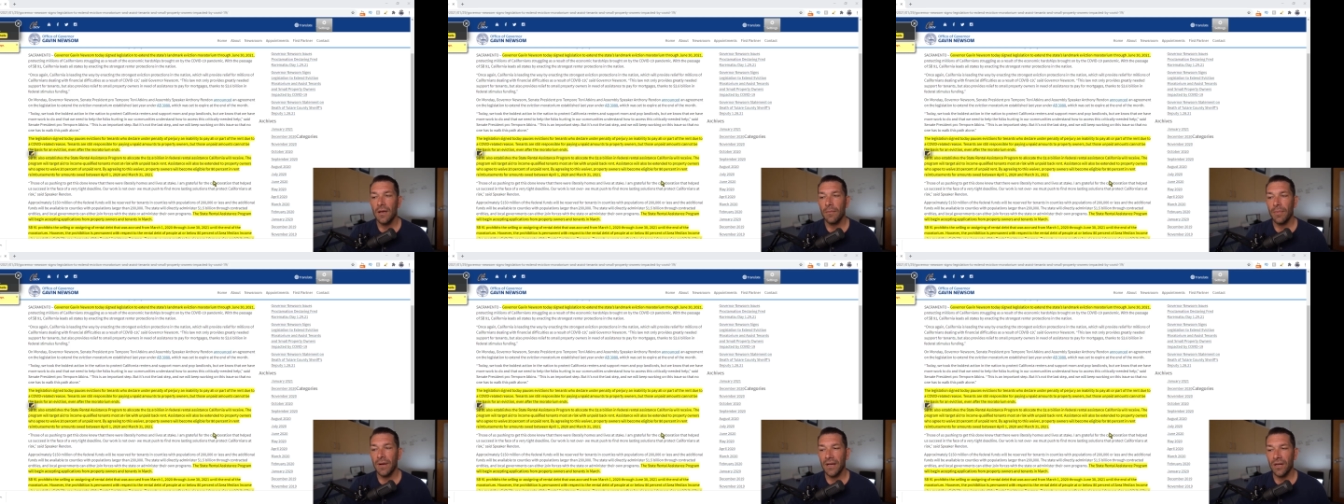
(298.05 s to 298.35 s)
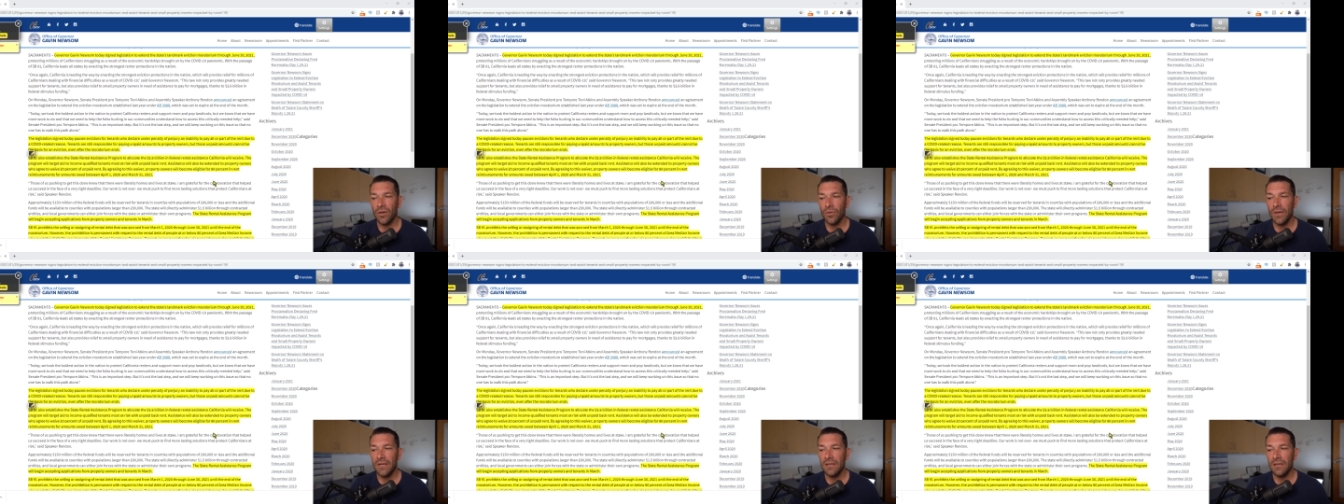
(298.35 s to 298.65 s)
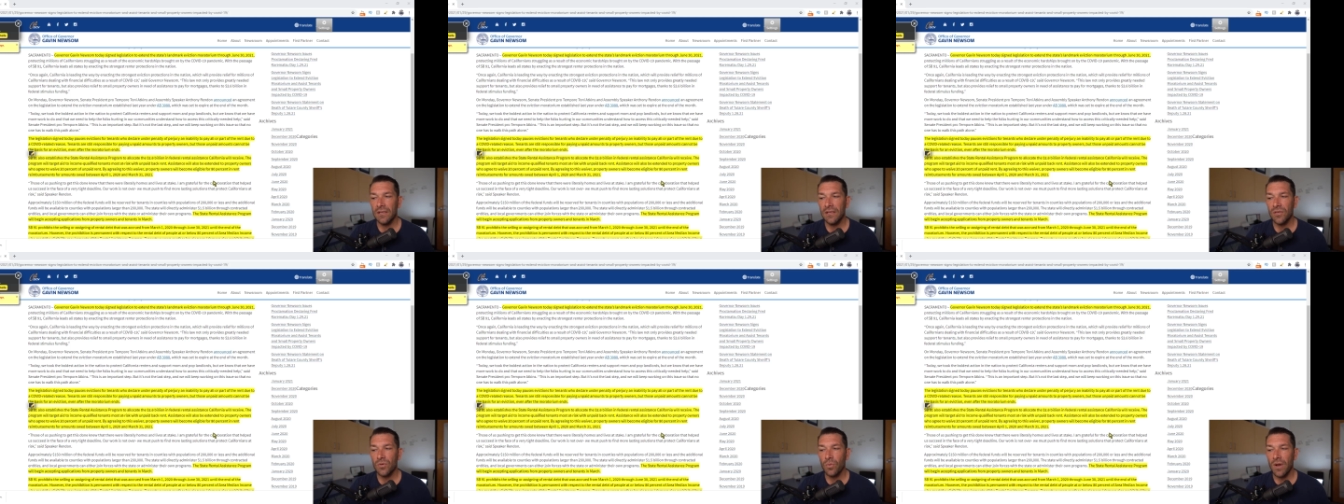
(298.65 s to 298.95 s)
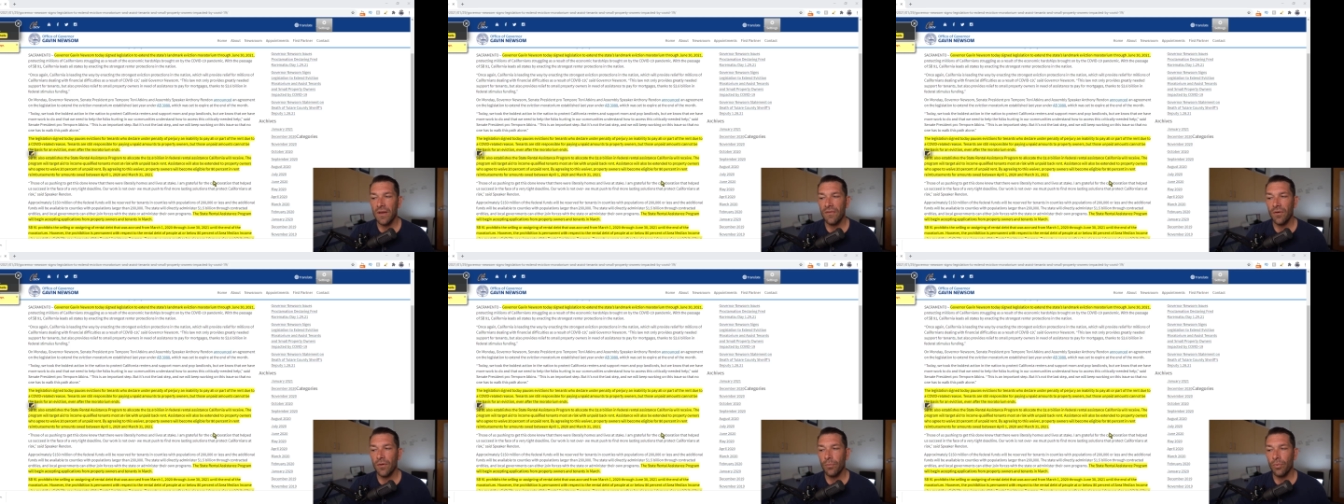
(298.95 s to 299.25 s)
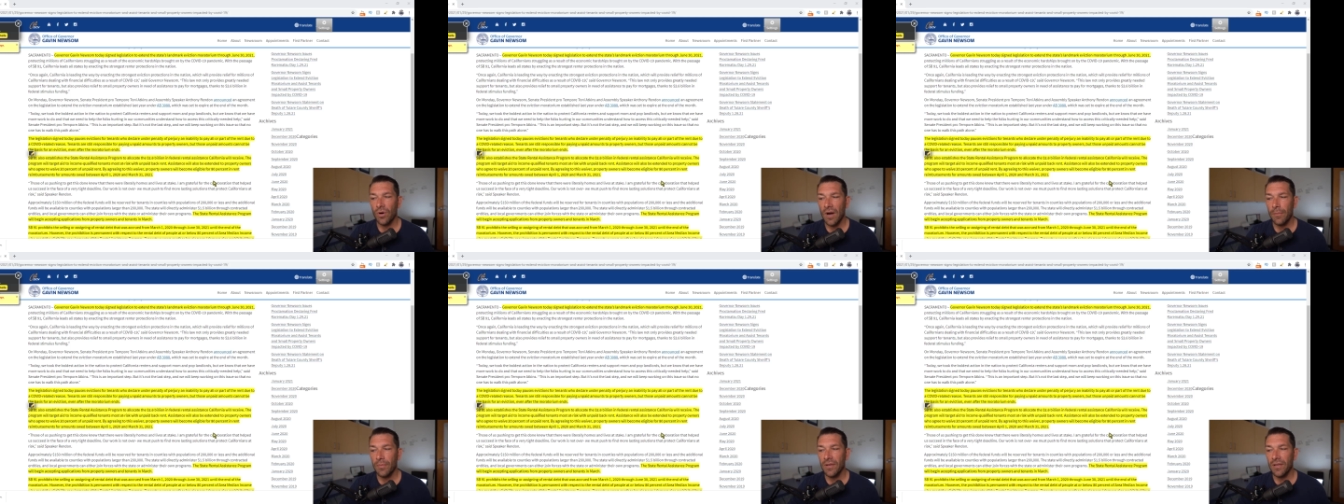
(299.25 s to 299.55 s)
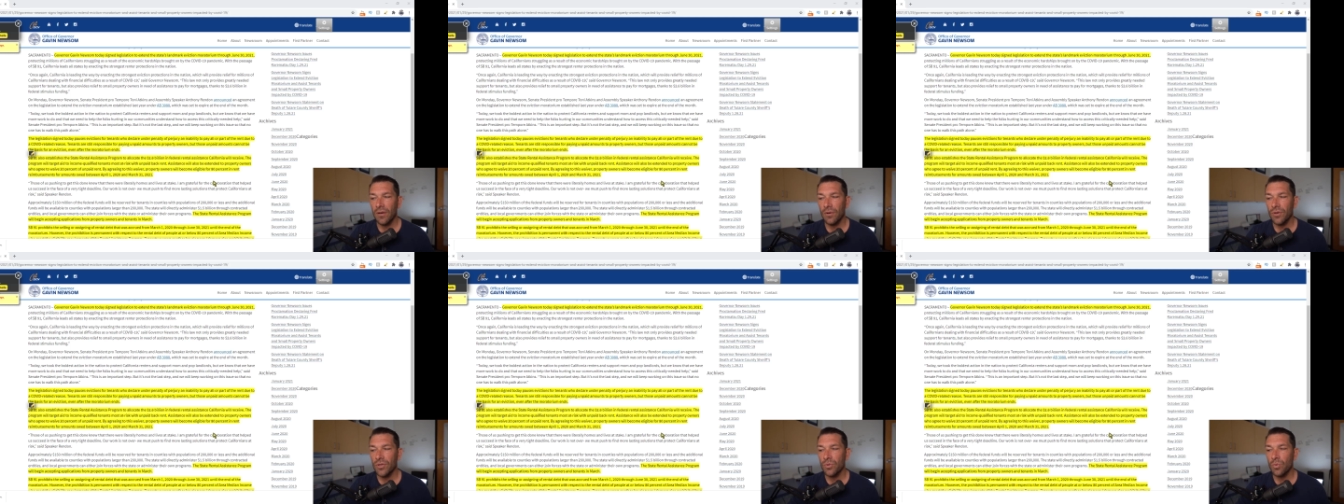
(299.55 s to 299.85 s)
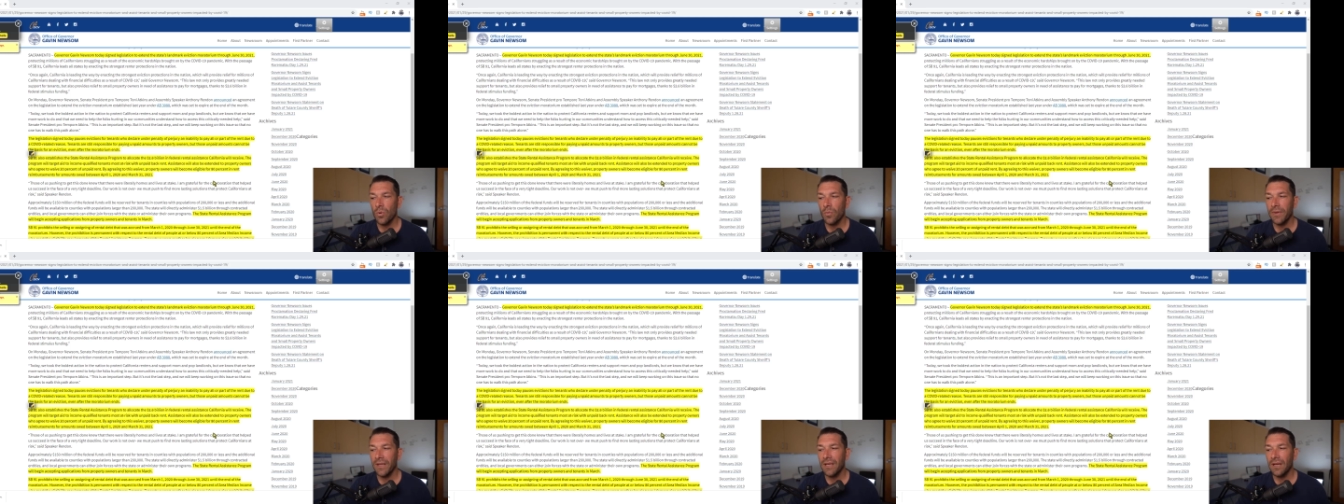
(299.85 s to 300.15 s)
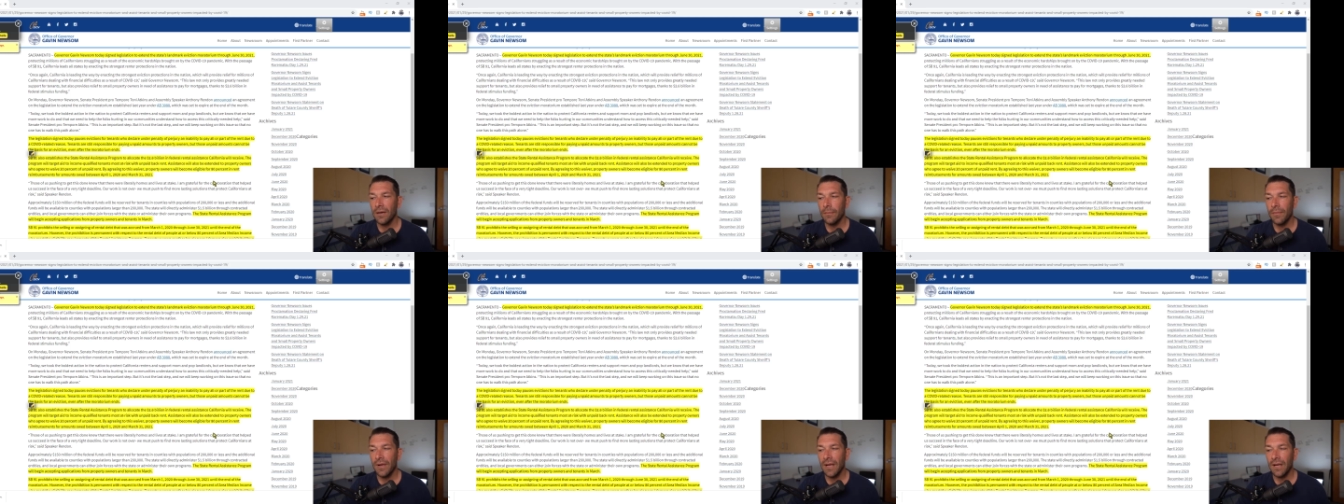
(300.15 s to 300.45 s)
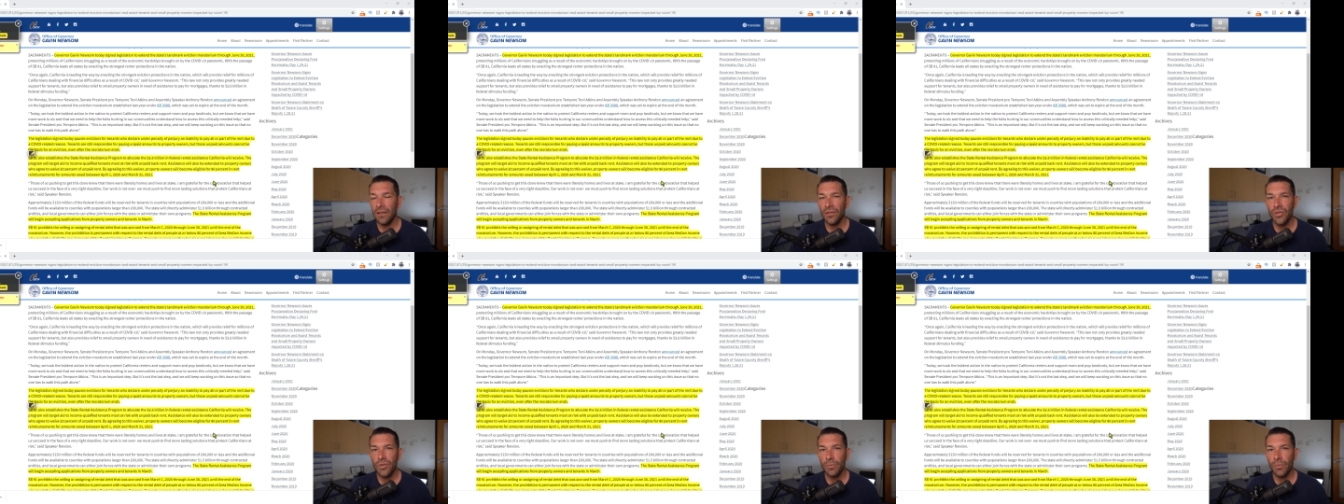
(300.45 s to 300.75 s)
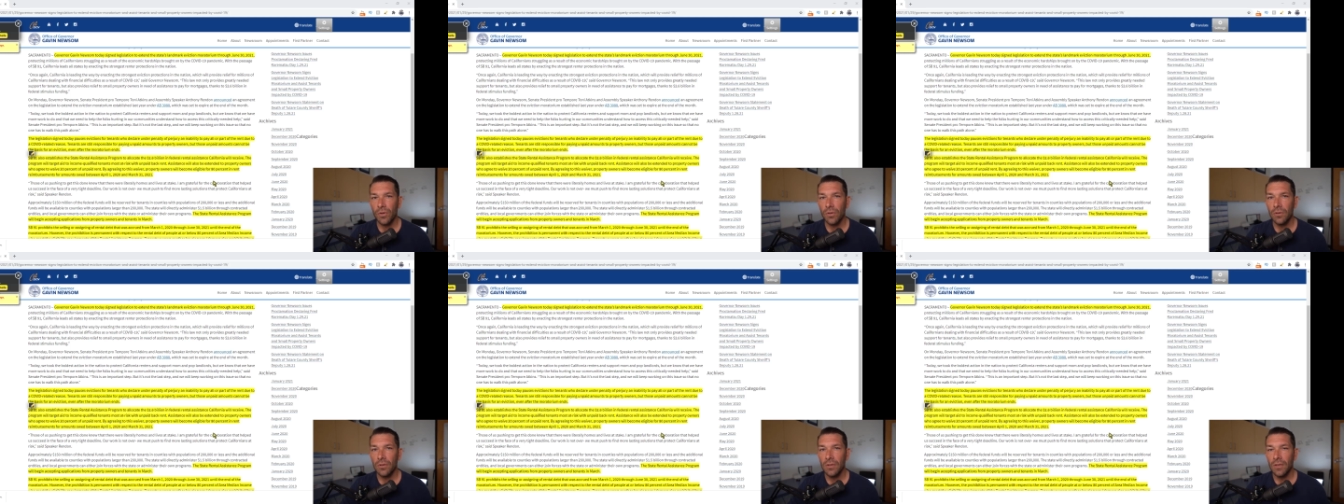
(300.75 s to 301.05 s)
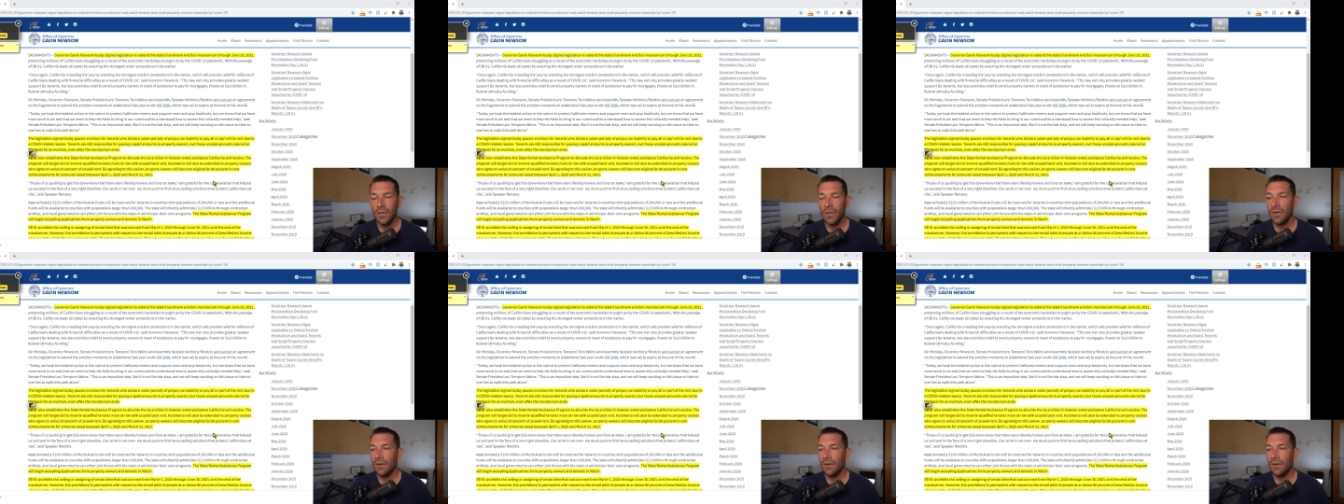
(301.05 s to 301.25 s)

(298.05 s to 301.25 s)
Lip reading: By agreeing to this waiver, property owners will become eligible